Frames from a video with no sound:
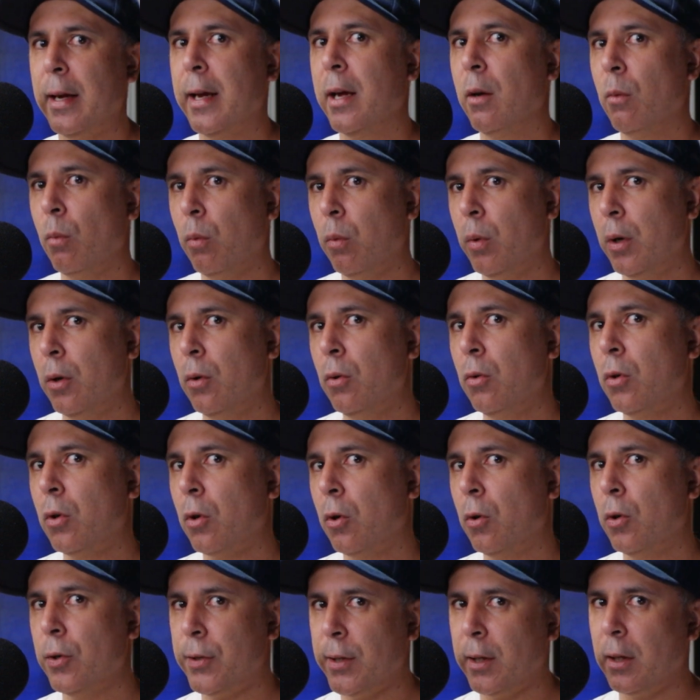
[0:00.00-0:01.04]
it will
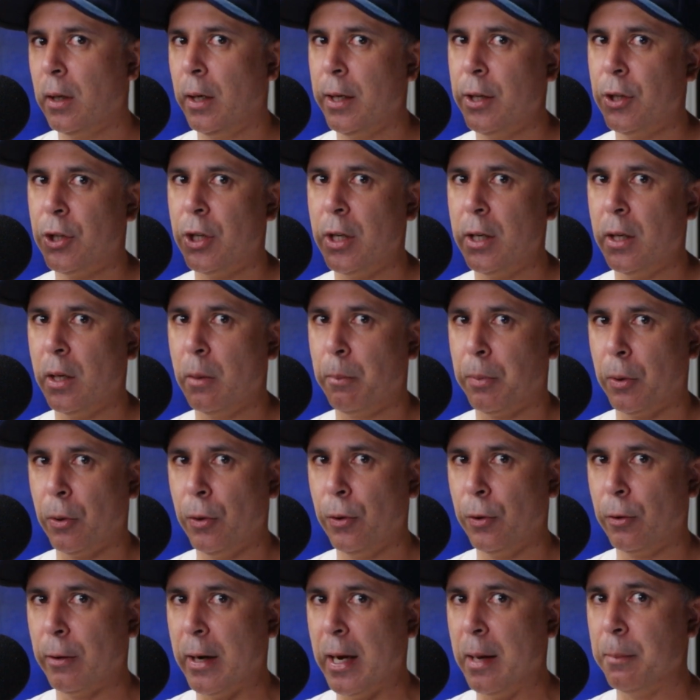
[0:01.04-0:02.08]
cause a glitch in the
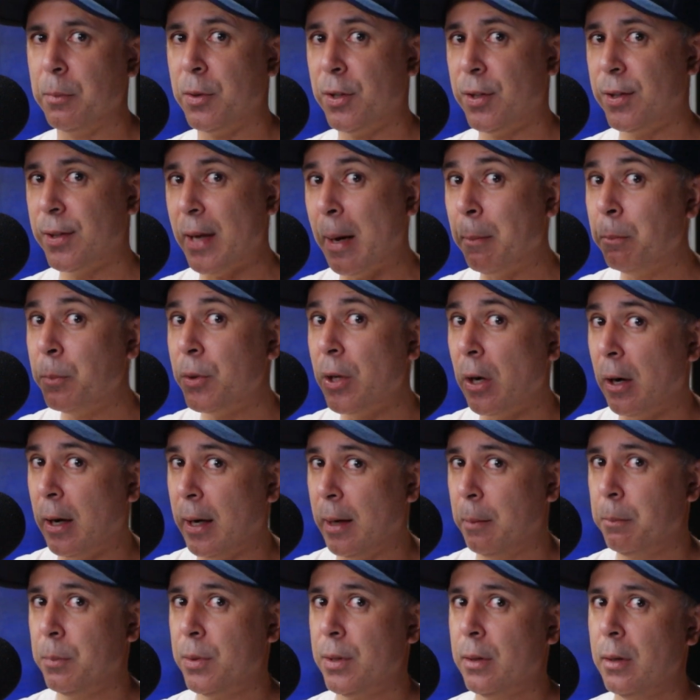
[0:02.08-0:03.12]
program
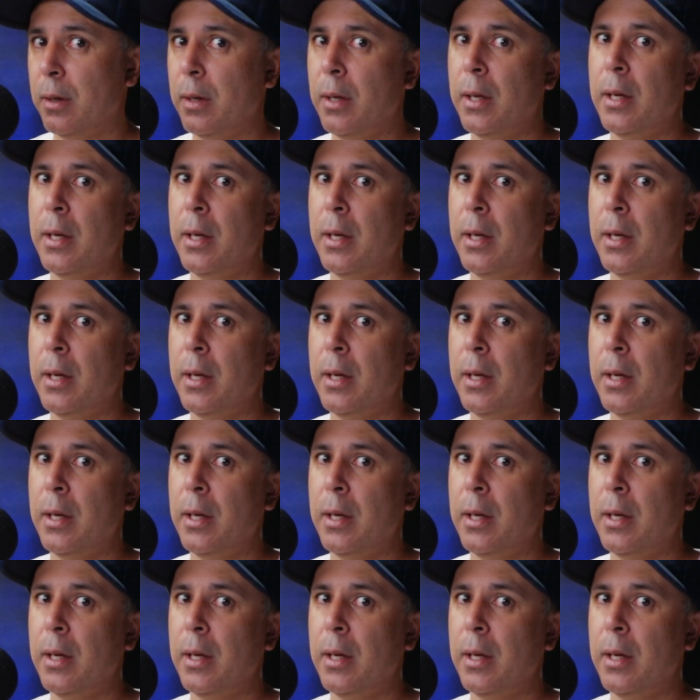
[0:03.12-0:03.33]
sometimes,